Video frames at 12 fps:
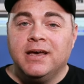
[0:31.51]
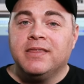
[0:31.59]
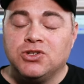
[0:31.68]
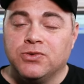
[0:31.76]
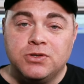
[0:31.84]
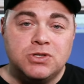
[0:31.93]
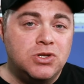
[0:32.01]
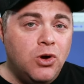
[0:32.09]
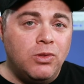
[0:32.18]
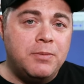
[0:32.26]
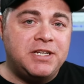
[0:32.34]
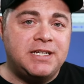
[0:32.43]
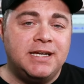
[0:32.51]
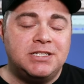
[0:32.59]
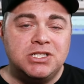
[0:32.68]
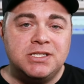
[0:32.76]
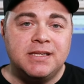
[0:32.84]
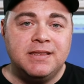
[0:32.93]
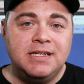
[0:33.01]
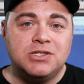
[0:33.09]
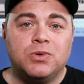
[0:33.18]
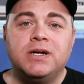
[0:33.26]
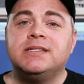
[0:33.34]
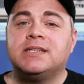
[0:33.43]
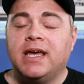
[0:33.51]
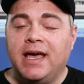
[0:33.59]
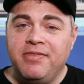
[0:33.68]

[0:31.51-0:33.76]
so there's no limitations in these ones,